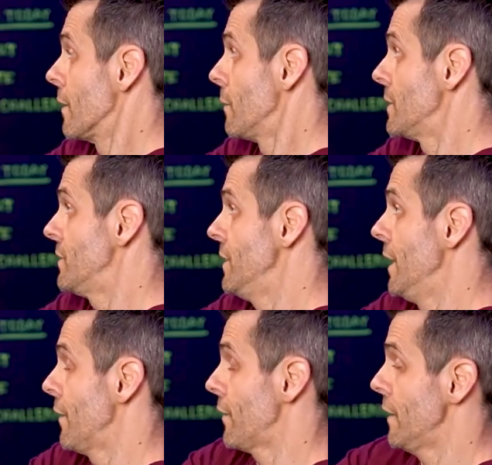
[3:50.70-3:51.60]
Once you get
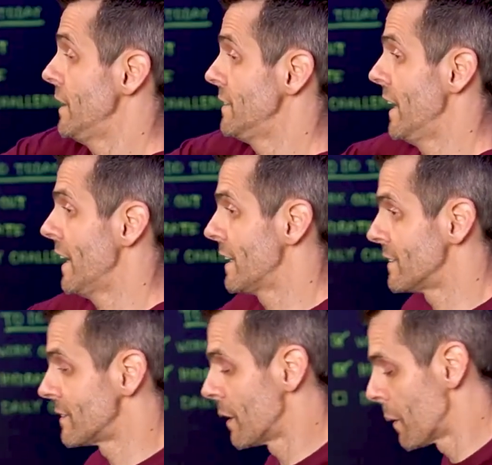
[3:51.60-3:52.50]
your 30
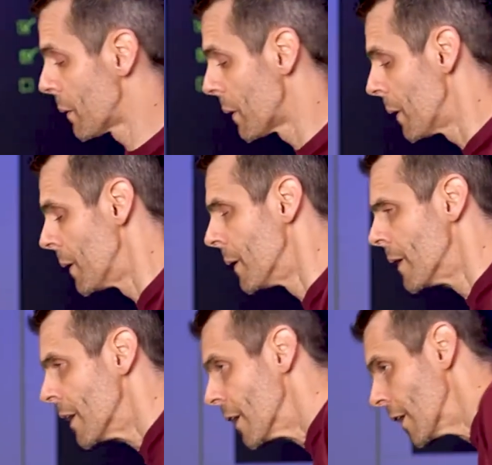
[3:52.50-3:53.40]
seconds,
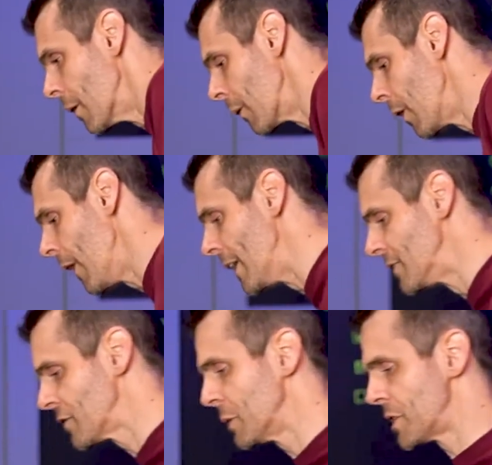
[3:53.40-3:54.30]
you can go ahead and
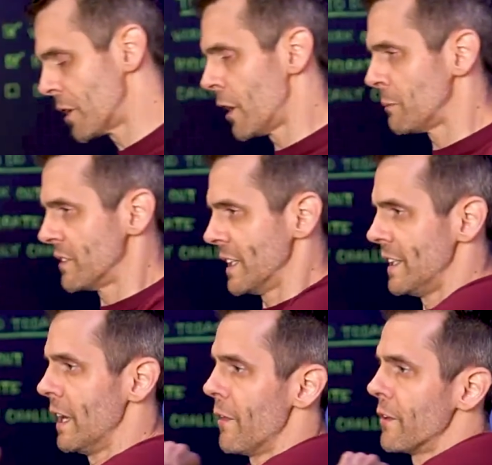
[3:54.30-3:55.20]
switch arms and get
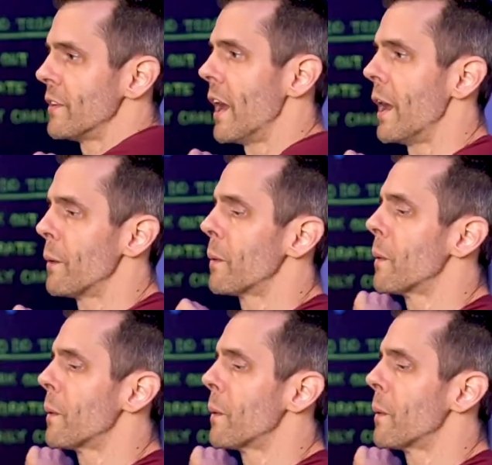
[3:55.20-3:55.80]
the other side.